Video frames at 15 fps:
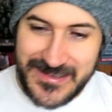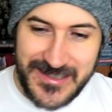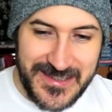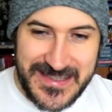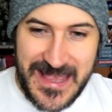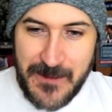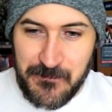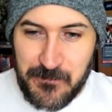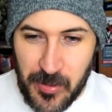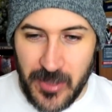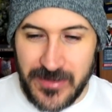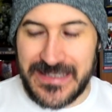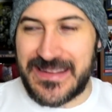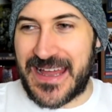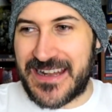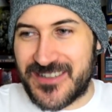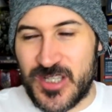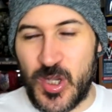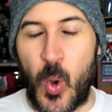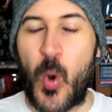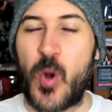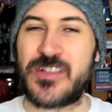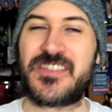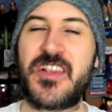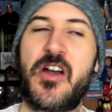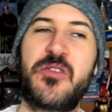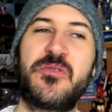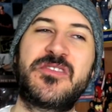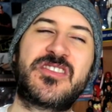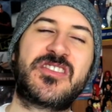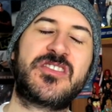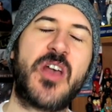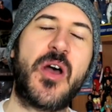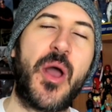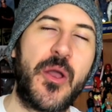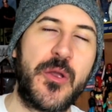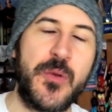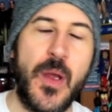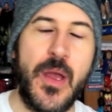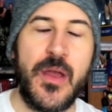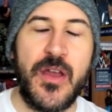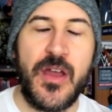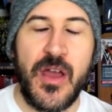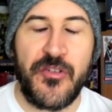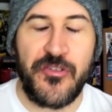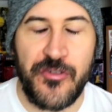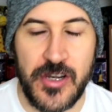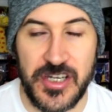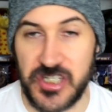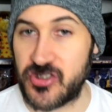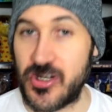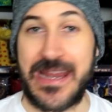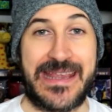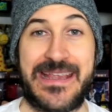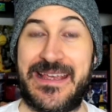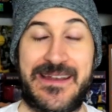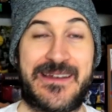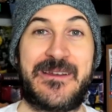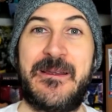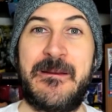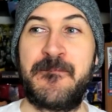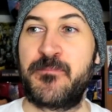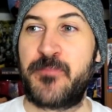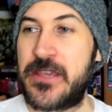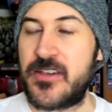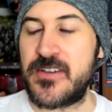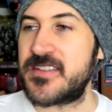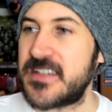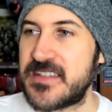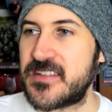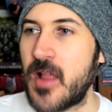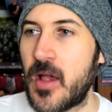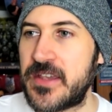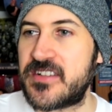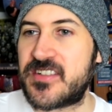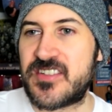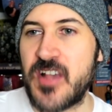just that body, that torso, so frustrating. Because it's like